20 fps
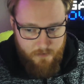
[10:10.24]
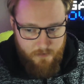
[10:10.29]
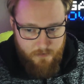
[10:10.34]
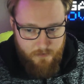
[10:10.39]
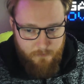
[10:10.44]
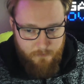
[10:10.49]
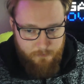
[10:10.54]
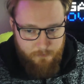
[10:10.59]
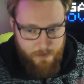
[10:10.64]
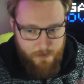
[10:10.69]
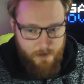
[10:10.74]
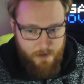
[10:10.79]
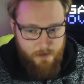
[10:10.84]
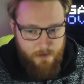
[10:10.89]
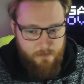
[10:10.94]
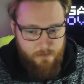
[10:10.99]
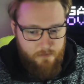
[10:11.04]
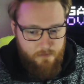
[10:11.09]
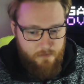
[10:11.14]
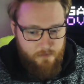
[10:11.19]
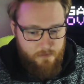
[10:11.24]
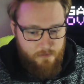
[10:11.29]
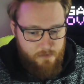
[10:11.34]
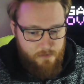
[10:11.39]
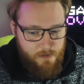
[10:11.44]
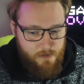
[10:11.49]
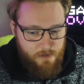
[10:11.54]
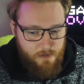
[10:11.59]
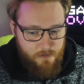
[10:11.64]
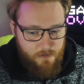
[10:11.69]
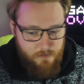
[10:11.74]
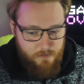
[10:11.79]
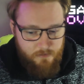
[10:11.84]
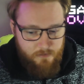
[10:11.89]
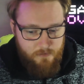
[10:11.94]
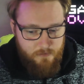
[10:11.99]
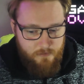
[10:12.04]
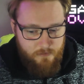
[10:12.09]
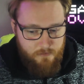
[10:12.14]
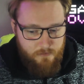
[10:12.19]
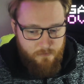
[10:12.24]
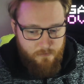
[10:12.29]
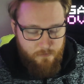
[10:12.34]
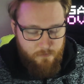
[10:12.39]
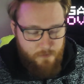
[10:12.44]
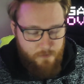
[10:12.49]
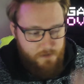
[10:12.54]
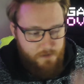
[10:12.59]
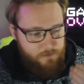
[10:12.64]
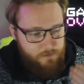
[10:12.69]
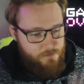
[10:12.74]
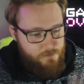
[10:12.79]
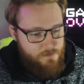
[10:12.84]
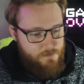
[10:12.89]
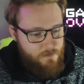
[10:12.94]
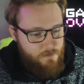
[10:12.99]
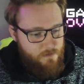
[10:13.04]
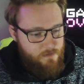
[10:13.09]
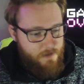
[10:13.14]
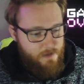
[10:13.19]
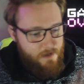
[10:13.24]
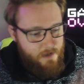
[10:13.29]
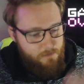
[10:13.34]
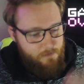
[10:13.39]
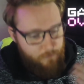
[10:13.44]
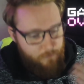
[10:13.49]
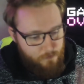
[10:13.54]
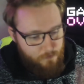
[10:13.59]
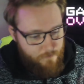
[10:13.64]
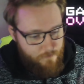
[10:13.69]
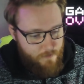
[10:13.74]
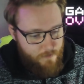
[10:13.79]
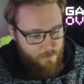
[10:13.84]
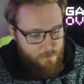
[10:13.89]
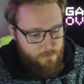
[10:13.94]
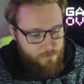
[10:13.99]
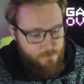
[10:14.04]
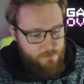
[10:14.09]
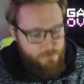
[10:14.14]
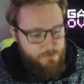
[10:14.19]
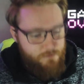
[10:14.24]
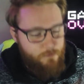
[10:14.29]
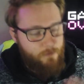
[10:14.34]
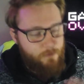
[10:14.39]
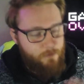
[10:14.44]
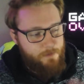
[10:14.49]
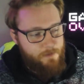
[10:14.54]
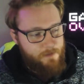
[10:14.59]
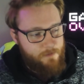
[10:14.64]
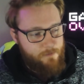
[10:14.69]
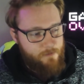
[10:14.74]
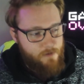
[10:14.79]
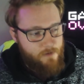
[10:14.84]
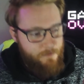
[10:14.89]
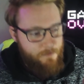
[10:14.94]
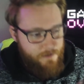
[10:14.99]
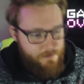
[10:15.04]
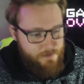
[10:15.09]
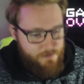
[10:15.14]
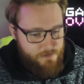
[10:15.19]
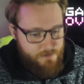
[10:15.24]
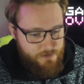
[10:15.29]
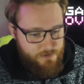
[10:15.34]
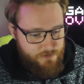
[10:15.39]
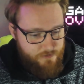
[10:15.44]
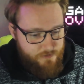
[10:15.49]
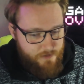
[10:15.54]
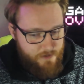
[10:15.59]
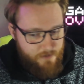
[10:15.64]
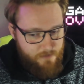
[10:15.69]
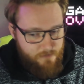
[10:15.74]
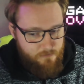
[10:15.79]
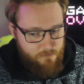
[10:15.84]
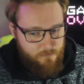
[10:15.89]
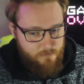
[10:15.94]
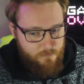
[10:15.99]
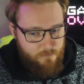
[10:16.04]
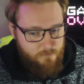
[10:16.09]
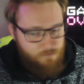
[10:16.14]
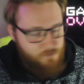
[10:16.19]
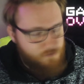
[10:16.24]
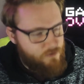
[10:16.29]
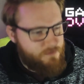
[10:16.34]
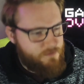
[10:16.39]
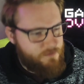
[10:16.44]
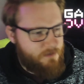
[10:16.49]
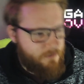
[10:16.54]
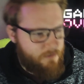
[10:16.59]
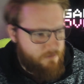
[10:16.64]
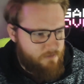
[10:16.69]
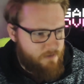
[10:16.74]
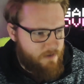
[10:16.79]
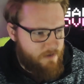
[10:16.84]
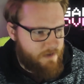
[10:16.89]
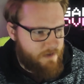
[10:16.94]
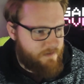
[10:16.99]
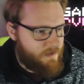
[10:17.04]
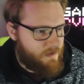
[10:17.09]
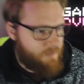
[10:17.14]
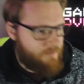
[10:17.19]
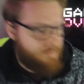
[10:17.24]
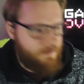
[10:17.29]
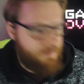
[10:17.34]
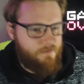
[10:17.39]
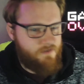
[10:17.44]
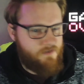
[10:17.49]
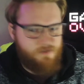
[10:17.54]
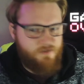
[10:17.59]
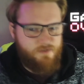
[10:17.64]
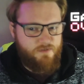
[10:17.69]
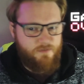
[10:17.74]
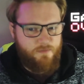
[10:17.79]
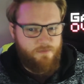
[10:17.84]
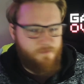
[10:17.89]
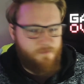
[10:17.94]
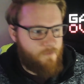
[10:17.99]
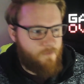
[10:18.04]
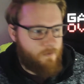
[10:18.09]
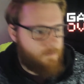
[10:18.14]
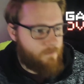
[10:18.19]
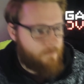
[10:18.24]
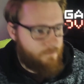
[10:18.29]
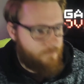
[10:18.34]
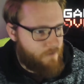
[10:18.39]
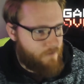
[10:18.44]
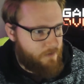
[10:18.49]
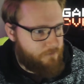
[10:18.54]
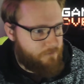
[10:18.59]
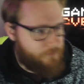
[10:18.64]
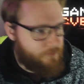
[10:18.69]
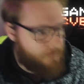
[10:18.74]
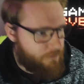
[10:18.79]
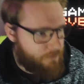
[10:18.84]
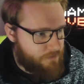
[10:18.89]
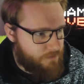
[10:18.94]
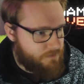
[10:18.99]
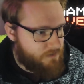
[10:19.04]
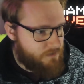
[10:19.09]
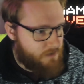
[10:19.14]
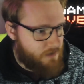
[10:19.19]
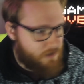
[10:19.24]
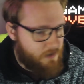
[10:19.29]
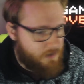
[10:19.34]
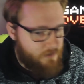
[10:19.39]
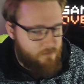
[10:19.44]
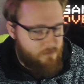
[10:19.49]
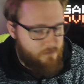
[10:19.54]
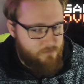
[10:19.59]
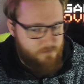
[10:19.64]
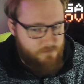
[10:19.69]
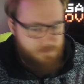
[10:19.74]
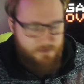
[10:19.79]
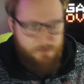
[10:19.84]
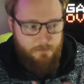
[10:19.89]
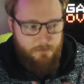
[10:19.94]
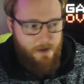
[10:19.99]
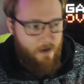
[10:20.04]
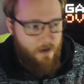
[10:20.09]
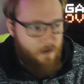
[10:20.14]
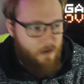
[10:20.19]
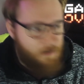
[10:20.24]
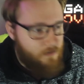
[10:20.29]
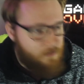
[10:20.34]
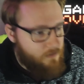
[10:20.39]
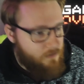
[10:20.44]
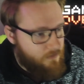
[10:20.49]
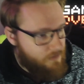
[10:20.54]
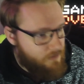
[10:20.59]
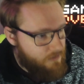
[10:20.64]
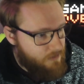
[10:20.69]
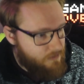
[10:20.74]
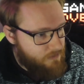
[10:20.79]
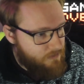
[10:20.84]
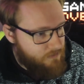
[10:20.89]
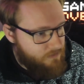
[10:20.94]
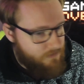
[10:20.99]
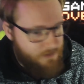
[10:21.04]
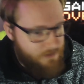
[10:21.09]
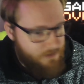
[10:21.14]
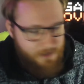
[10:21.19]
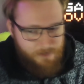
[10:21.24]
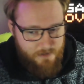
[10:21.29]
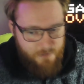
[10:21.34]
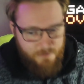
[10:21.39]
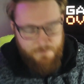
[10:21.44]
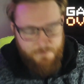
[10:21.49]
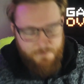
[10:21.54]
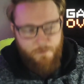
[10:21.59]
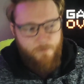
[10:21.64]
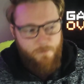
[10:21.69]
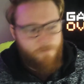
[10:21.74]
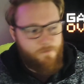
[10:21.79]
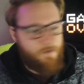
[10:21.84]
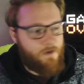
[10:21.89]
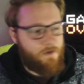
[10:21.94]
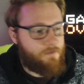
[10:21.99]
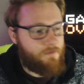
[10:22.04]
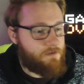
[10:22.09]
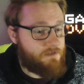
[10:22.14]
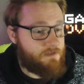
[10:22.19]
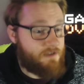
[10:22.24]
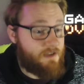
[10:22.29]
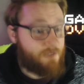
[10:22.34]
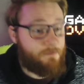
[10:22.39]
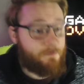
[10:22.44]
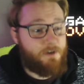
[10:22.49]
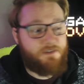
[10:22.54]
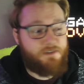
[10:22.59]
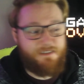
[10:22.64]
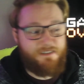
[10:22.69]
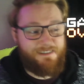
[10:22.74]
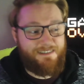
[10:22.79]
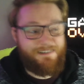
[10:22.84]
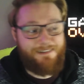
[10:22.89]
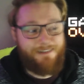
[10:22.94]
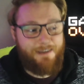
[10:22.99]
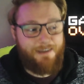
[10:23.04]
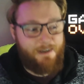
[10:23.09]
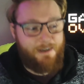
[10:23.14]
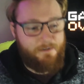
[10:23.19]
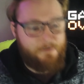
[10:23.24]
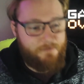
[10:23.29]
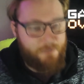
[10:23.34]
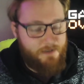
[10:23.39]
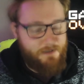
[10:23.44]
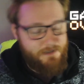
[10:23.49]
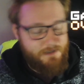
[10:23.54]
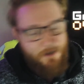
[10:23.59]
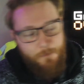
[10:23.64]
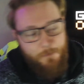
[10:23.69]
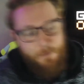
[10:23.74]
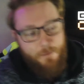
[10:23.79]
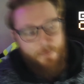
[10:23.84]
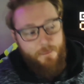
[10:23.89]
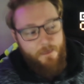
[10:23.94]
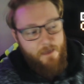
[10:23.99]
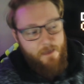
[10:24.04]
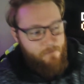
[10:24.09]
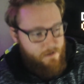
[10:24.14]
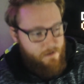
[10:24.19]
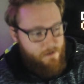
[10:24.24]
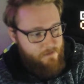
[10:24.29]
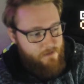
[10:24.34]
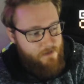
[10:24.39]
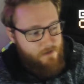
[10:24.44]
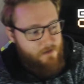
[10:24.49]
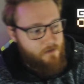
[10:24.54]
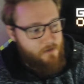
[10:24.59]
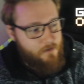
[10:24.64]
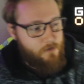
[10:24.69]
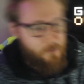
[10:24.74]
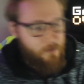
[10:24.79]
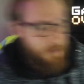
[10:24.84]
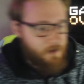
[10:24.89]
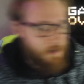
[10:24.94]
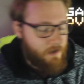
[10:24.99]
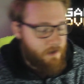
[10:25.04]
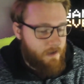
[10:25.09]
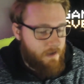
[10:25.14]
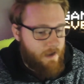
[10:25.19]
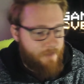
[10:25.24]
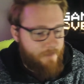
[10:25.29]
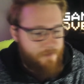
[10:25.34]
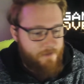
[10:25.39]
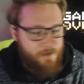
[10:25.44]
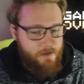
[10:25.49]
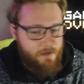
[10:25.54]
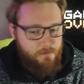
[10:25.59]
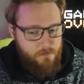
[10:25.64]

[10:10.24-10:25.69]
But when you start getting more followers, more people coming into your stream, drop someone a raid, even if it's just with 4 or 5 viewers. Doesn't matter. But that's 4 or 5 viewers that person didn't have. That's helping them hit their goal. And then